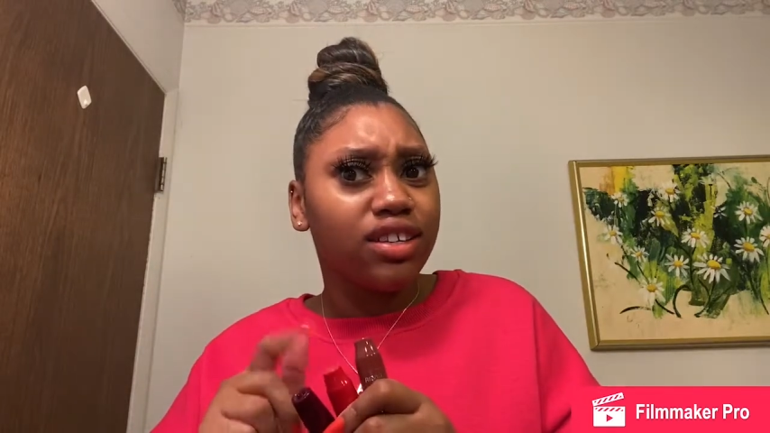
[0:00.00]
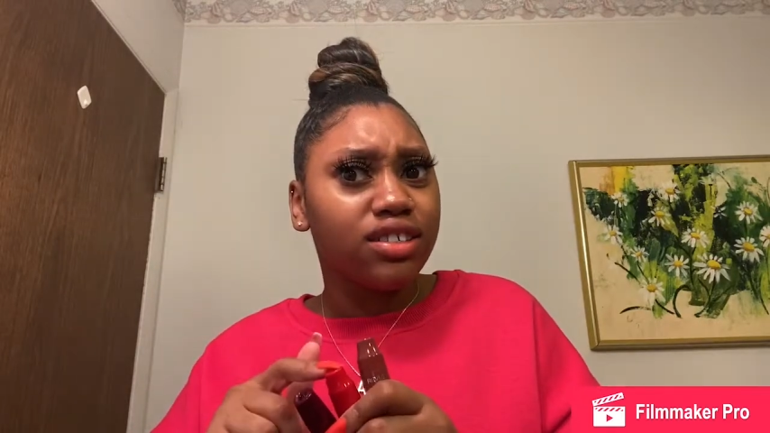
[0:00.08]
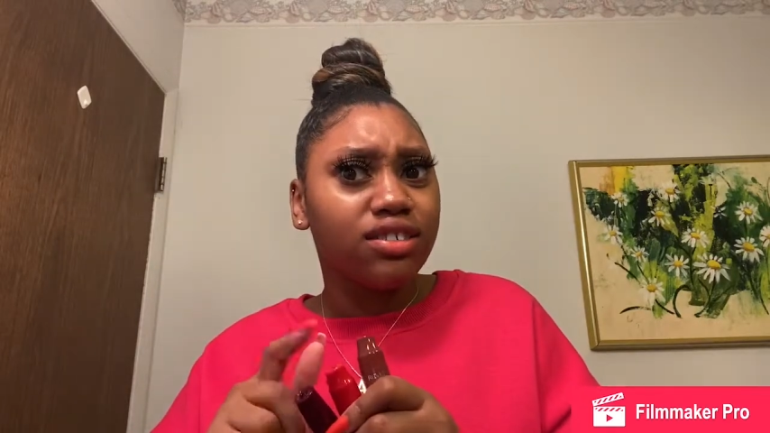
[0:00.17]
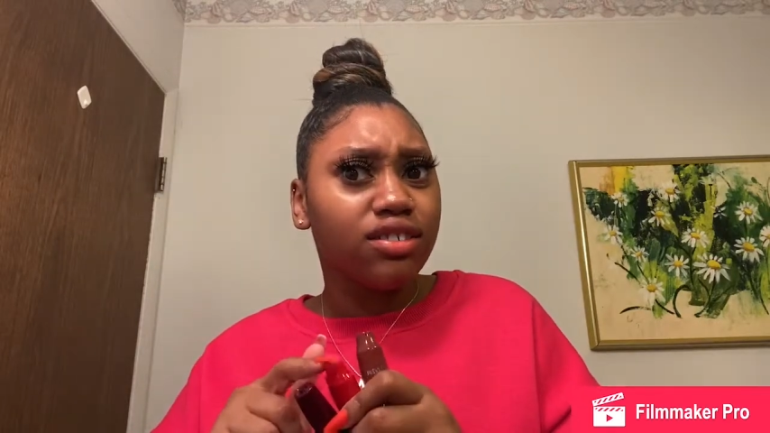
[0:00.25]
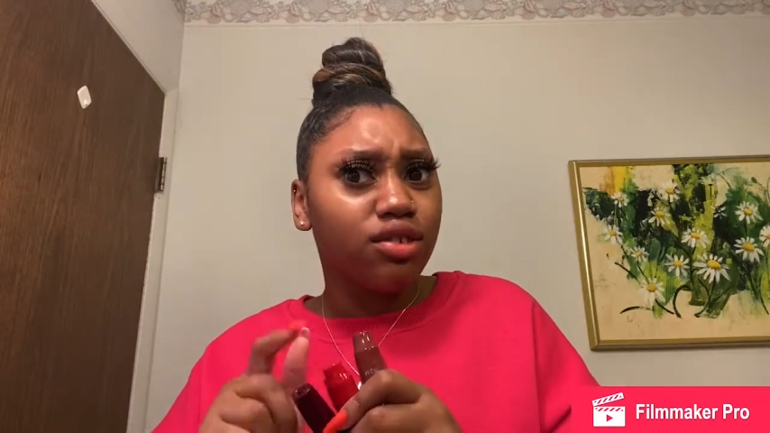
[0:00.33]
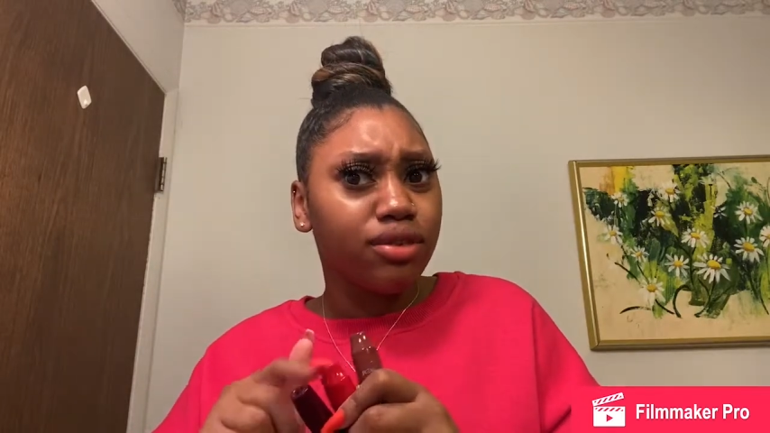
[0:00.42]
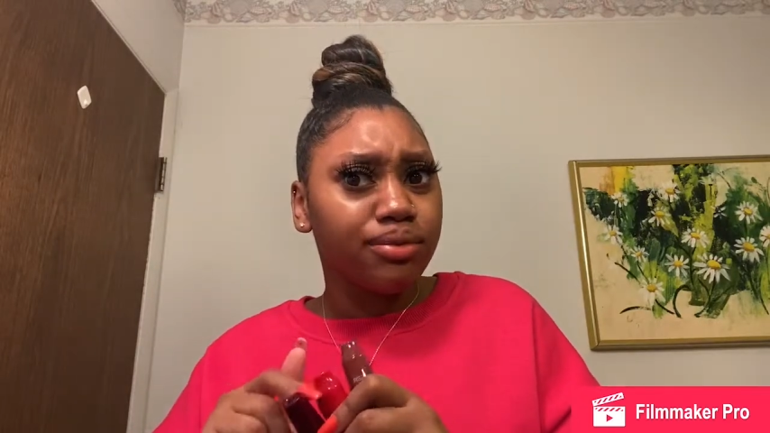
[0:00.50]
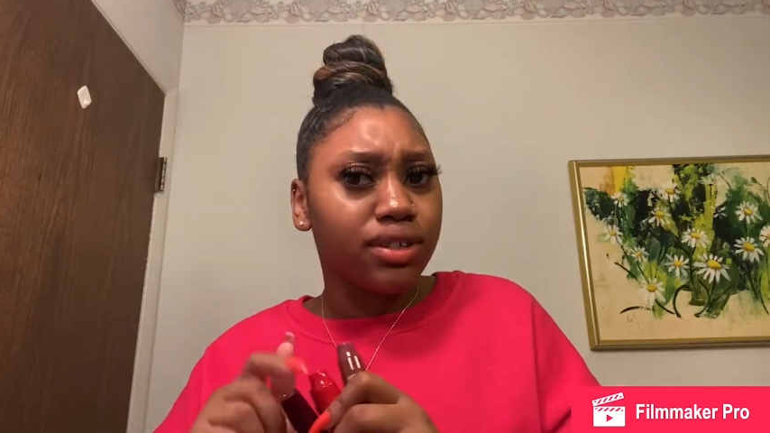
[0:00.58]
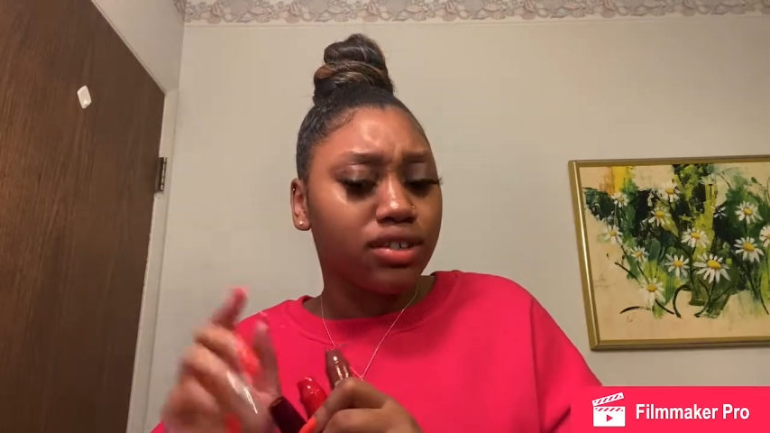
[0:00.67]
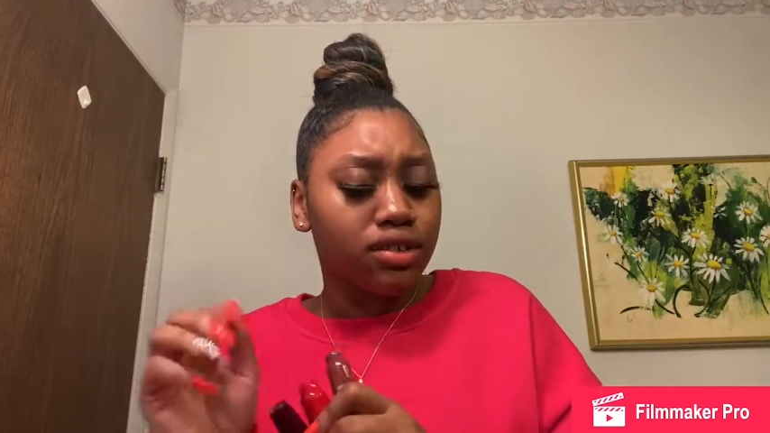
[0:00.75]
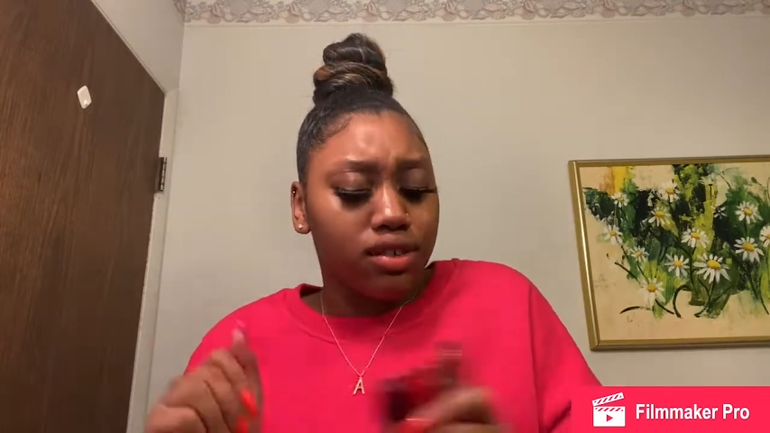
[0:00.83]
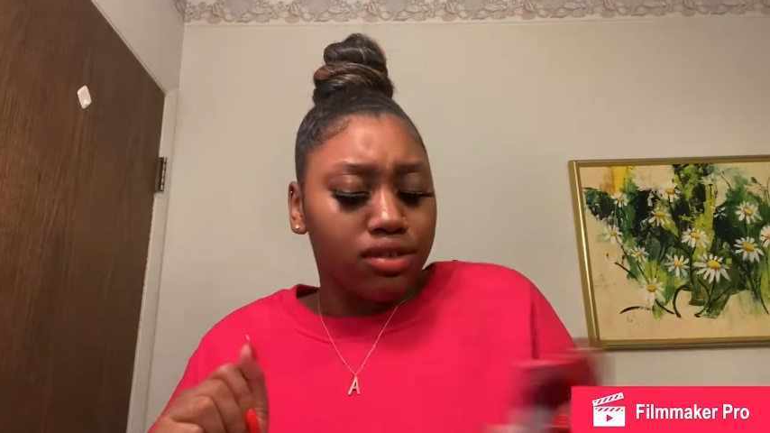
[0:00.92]
This is a
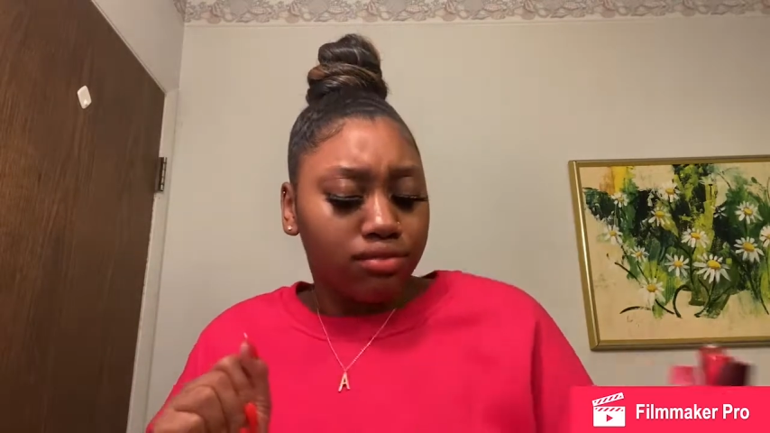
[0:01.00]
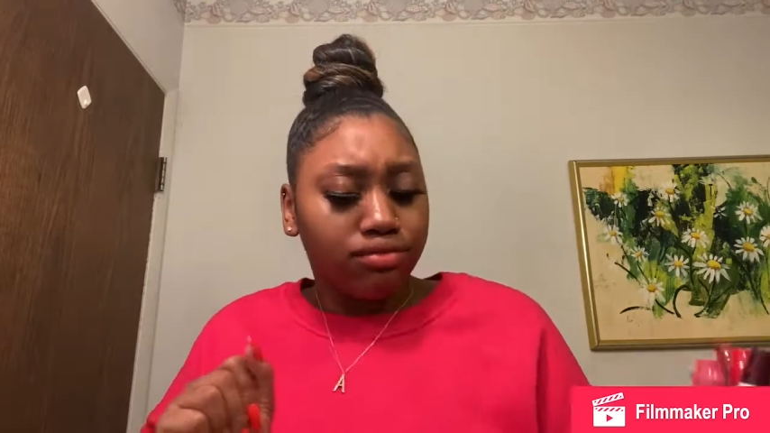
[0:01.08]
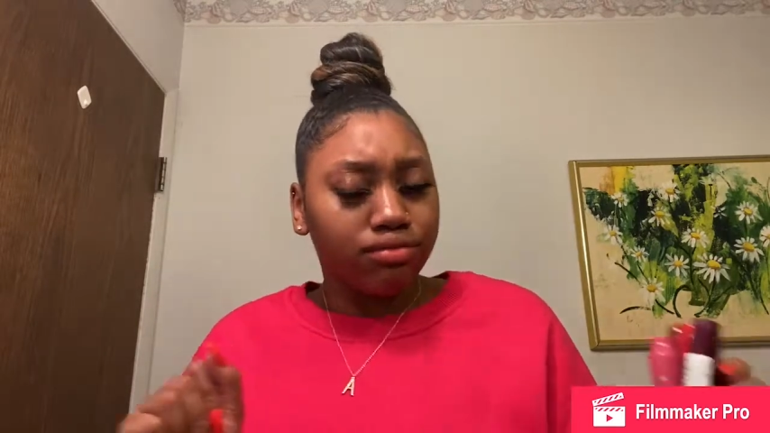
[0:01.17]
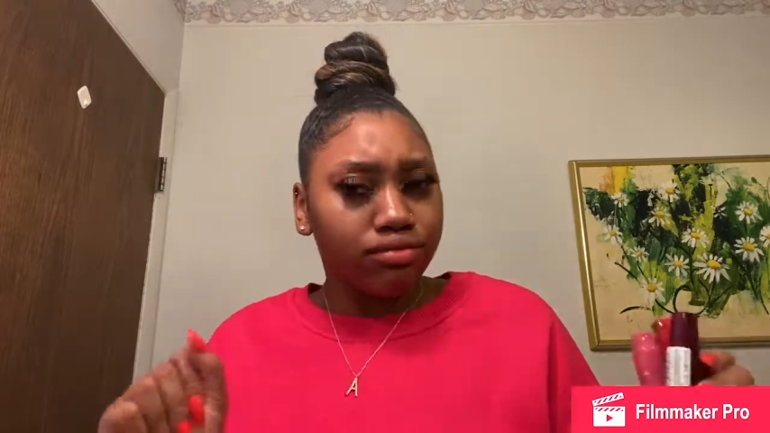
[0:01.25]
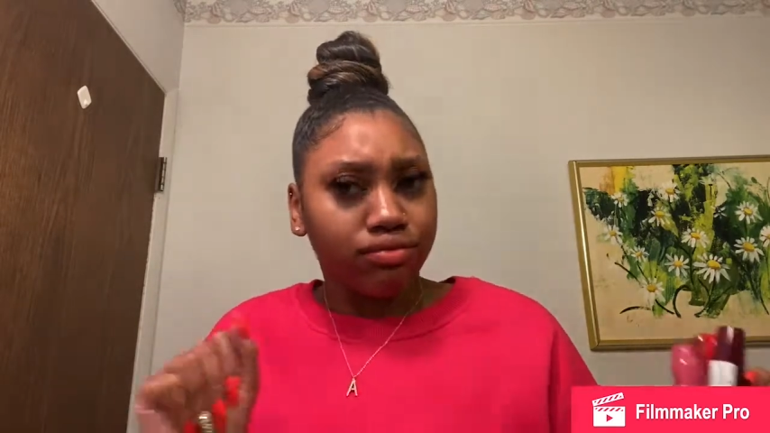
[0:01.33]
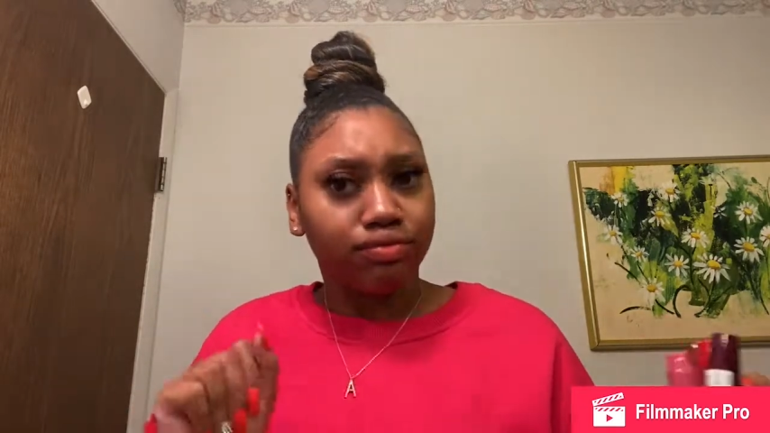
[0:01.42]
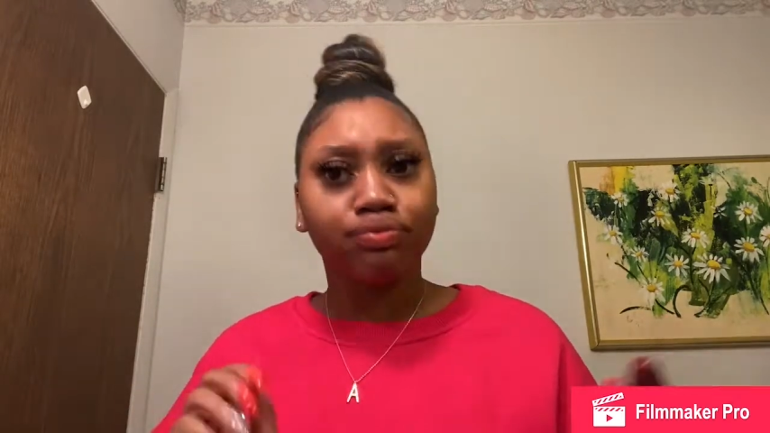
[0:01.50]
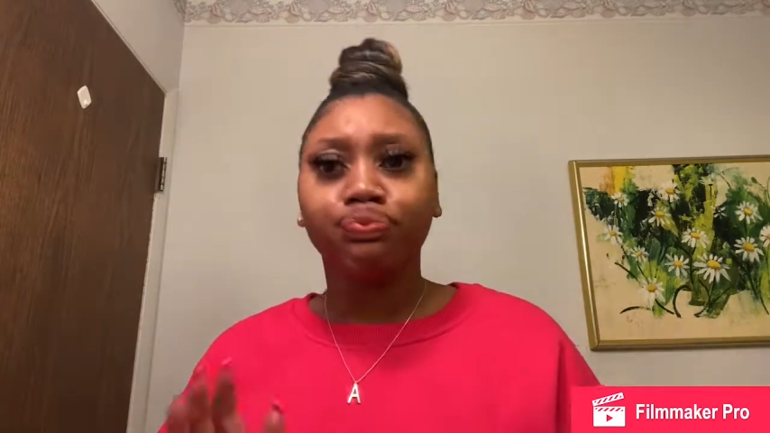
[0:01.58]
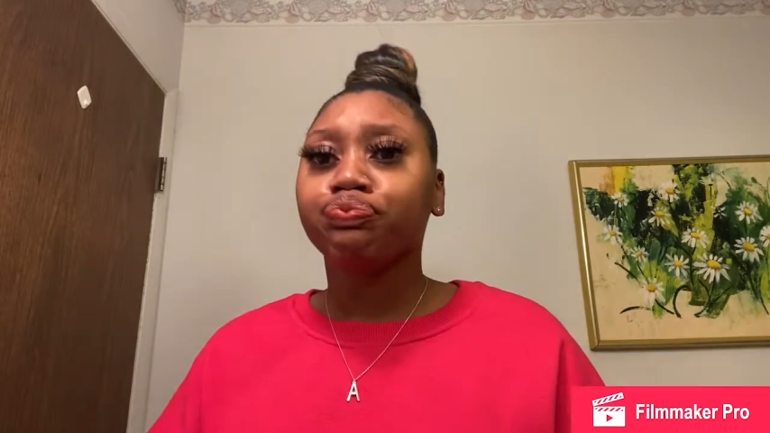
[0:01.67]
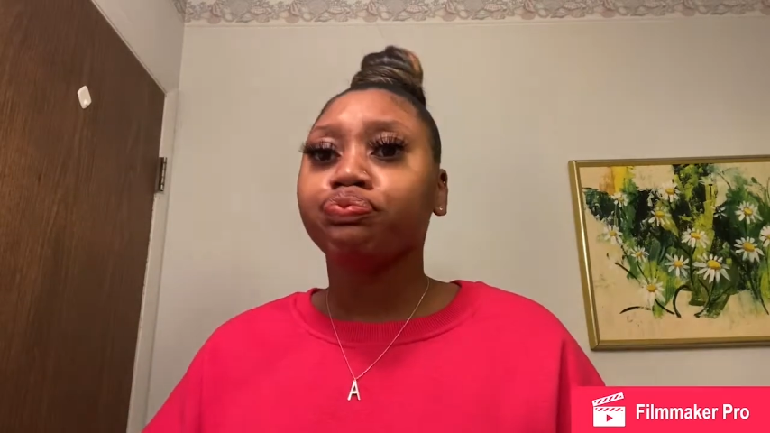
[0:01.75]
crimson color. Mm.